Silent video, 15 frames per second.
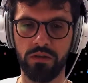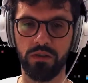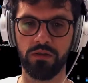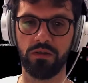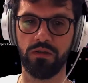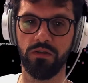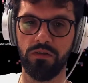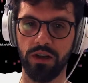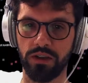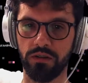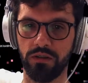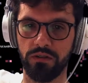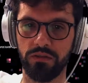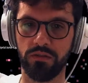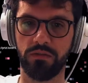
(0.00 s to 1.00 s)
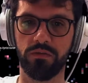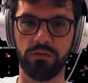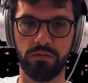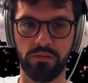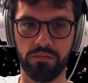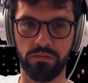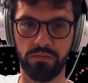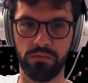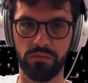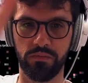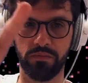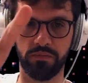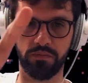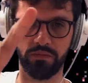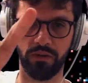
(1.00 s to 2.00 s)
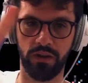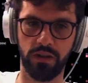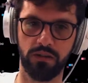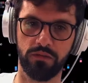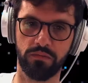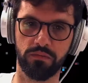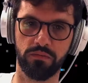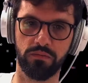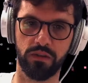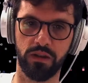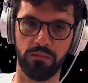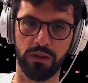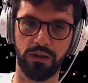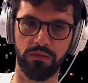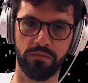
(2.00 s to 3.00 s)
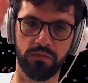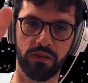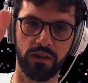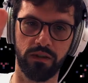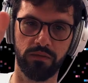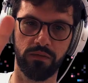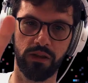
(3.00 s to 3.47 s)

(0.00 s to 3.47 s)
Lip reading: two vectors, right? Yeah.